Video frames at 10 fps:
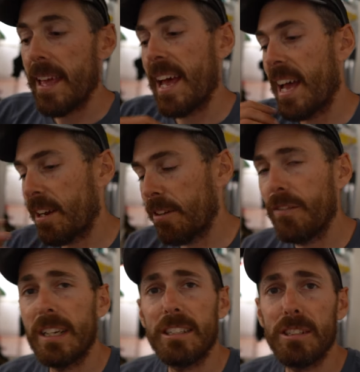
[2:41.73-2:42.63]
And I
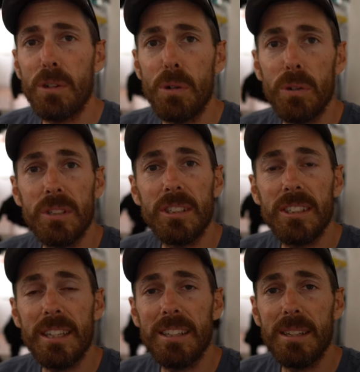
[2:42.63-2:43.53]
finished the course and
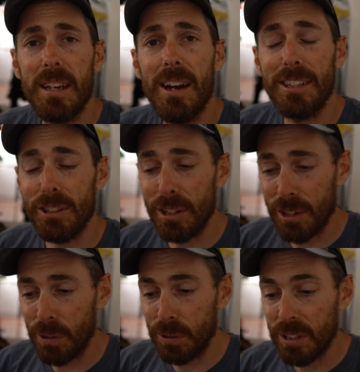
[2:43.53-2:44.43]
said to the guys on the
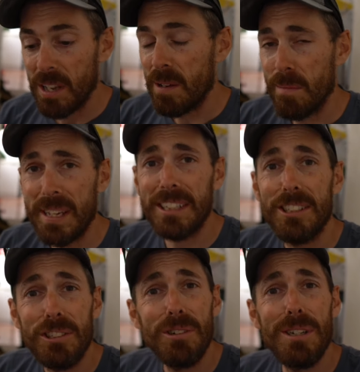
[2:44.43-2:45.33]
course, make
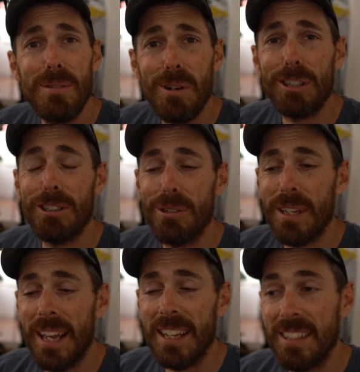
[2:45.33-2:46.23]
sure you wash your
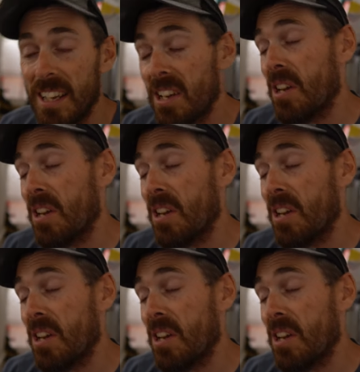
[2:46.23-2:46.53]
kit